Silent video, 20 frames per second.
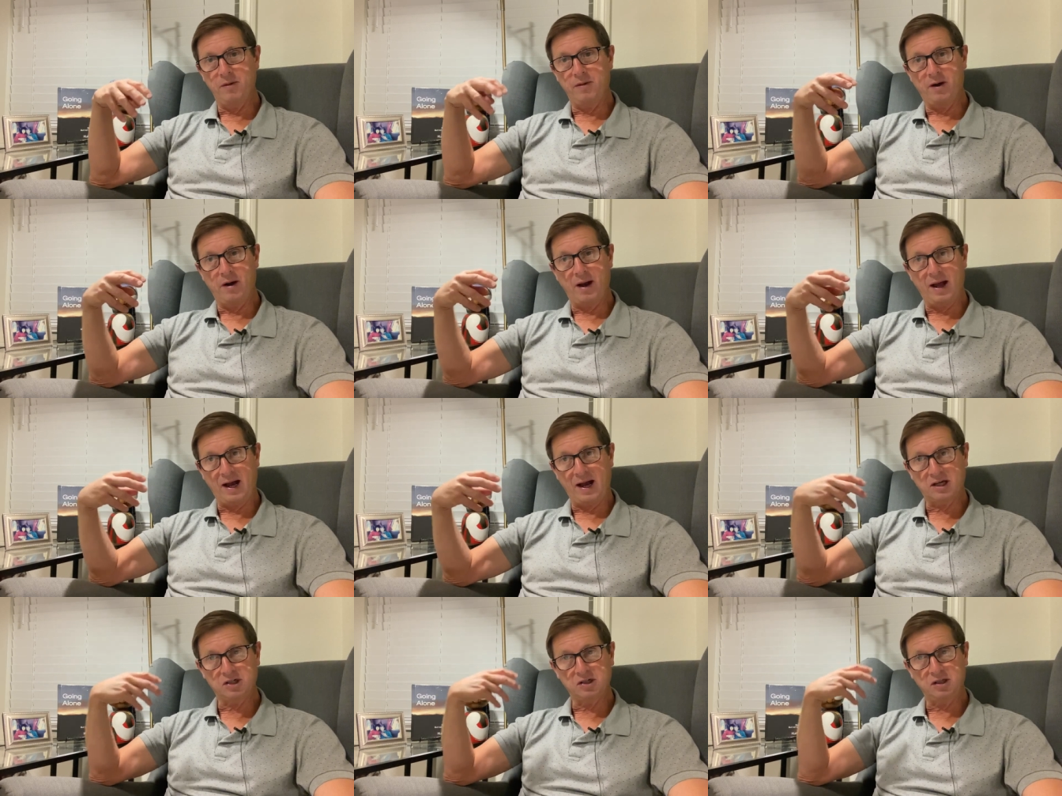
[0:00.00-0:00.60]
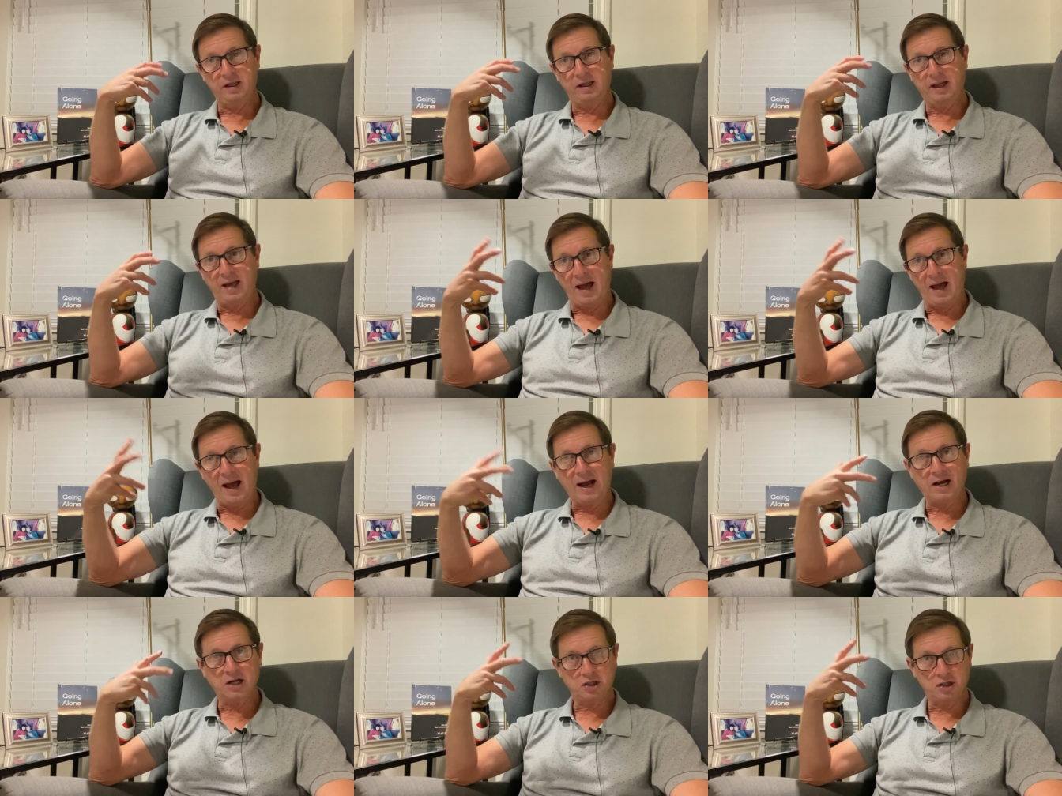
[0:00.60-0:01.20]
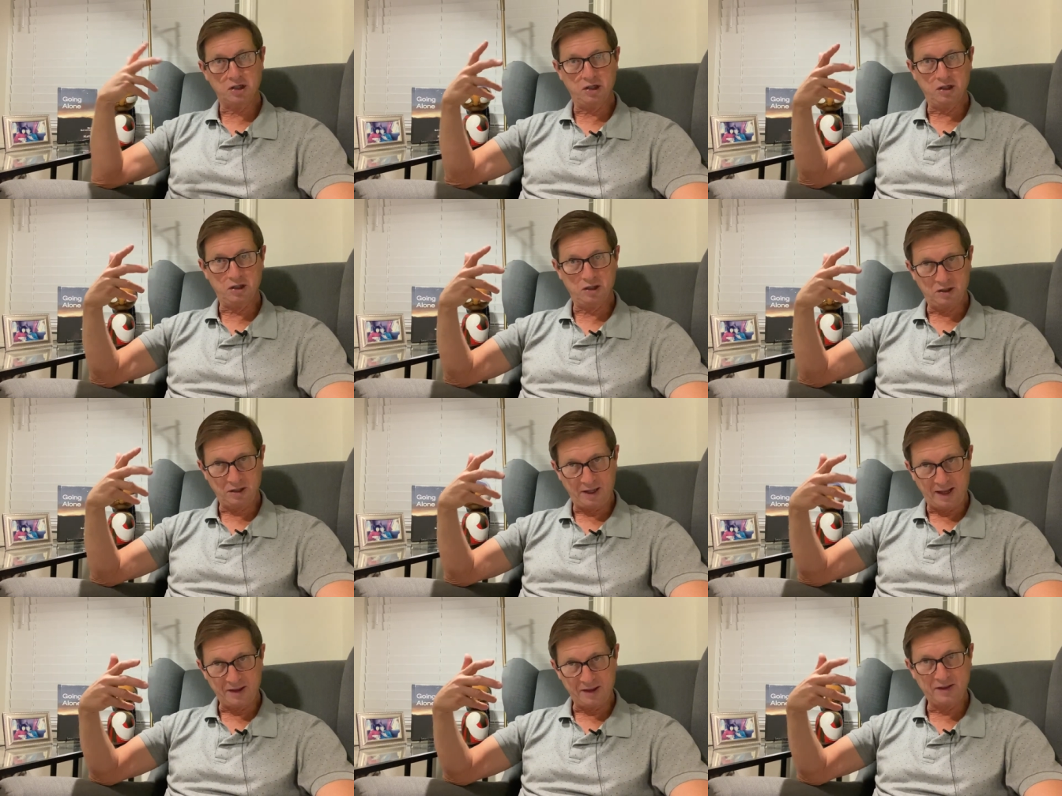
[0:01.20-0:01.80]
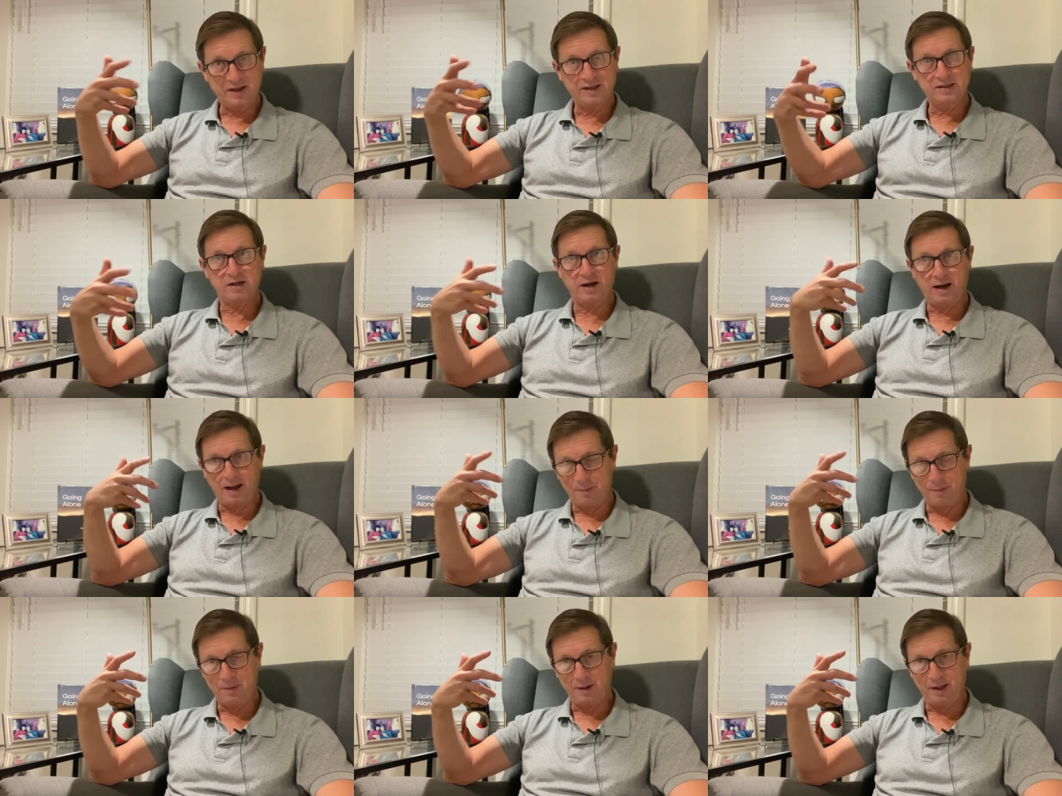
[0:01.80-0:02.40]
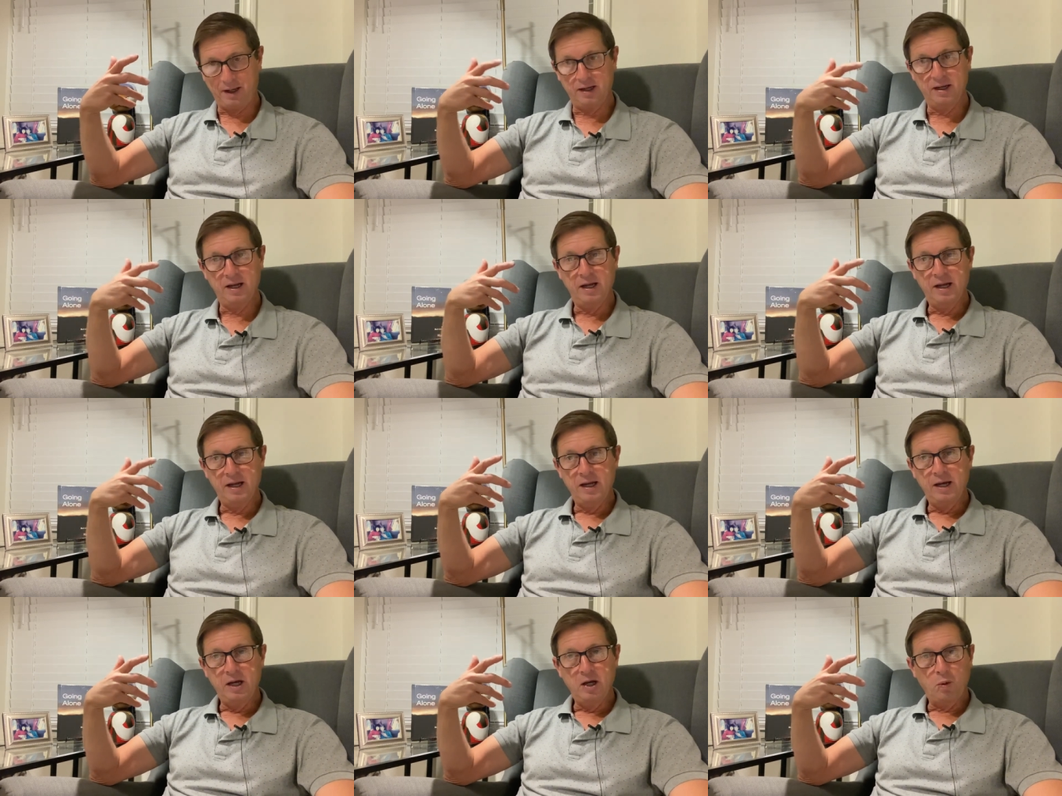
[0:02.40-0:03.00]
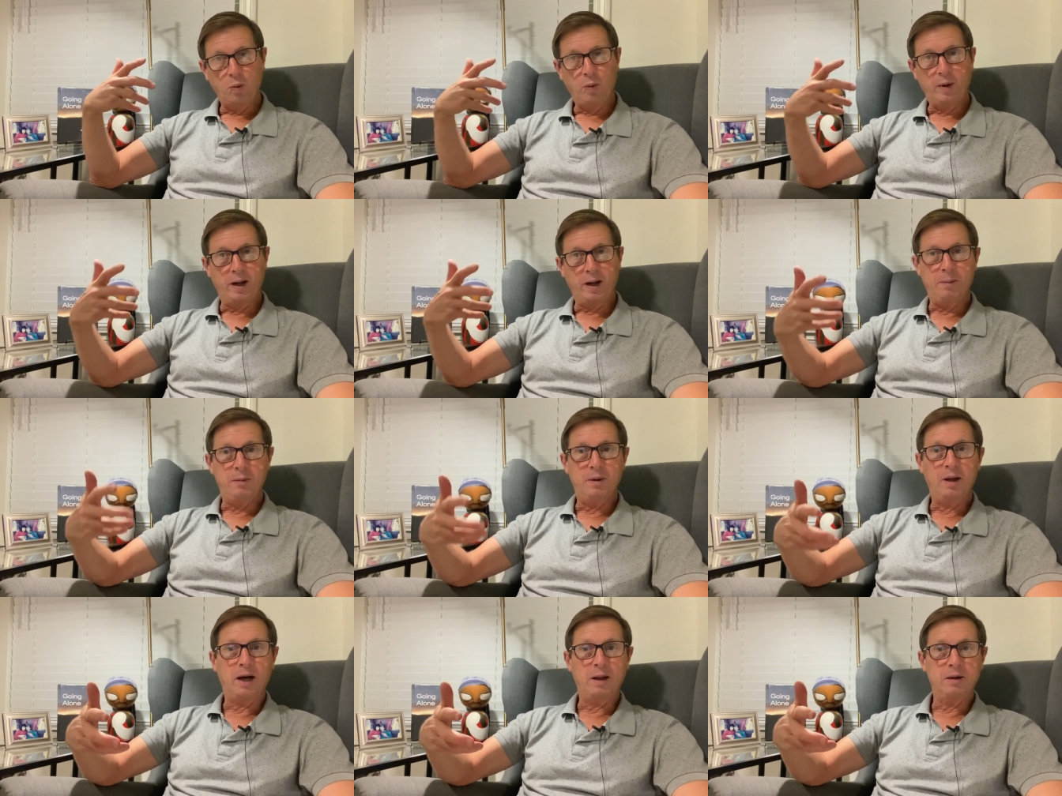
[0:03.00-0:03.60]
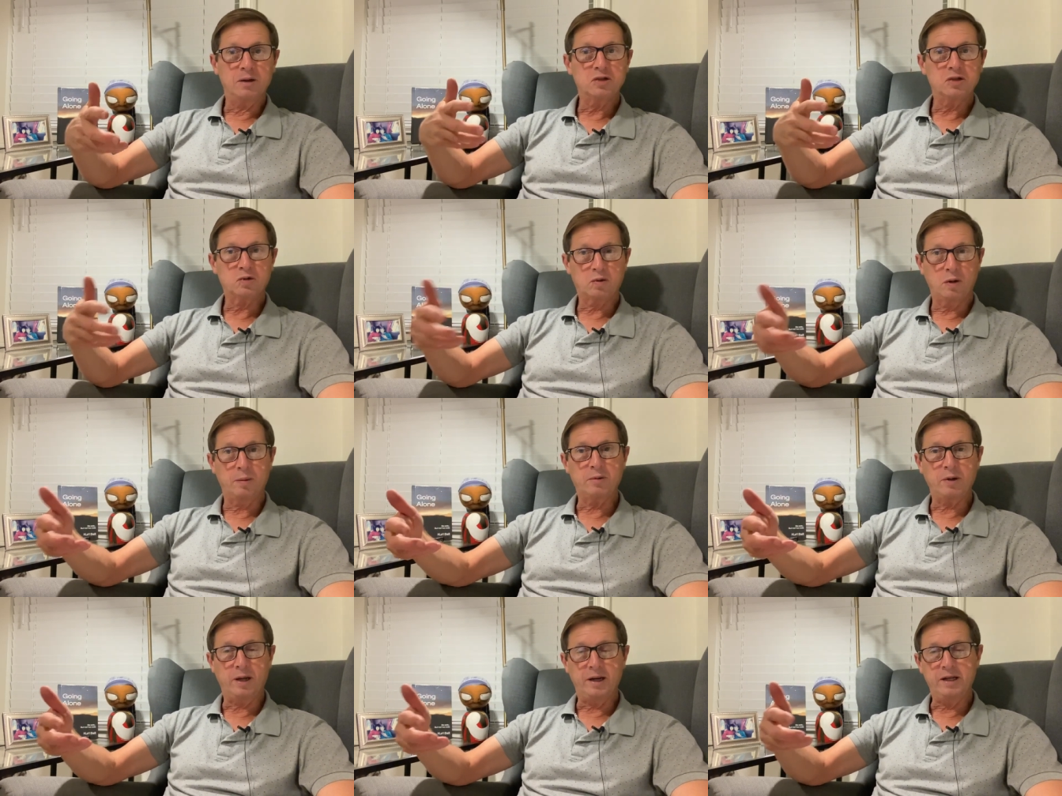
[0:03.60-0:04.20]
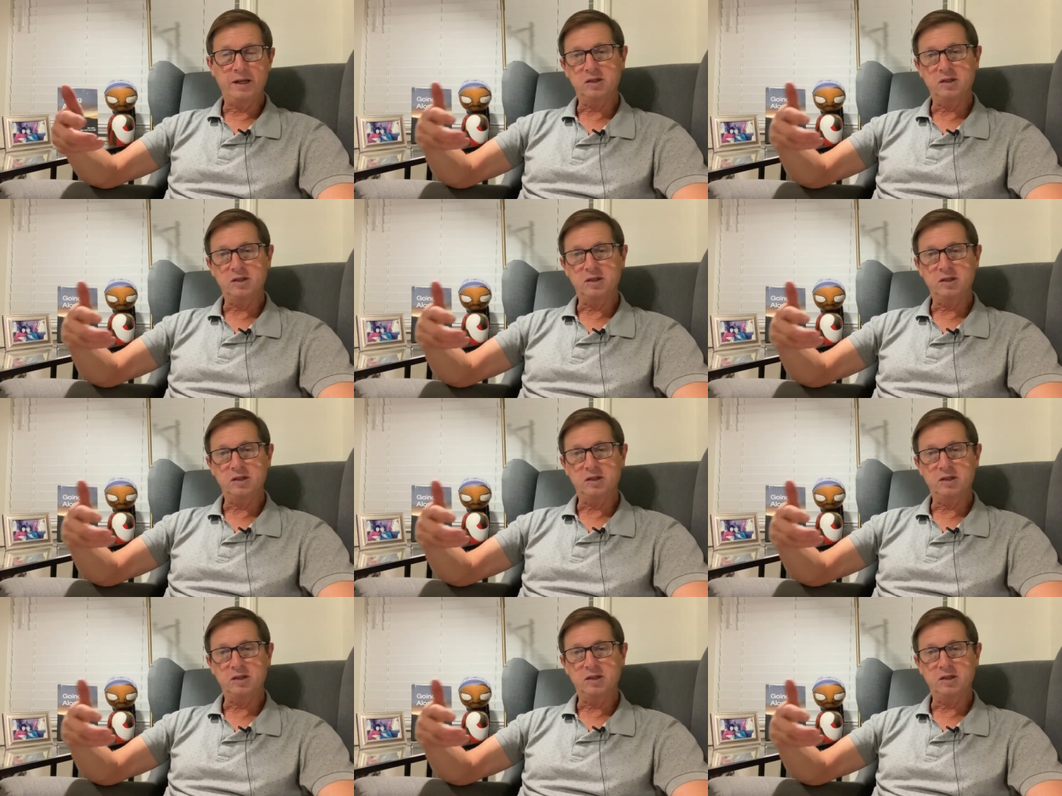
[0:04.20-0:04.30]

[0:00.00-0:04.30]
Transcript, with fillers: They're actually action things that are happening when I'm not script writing.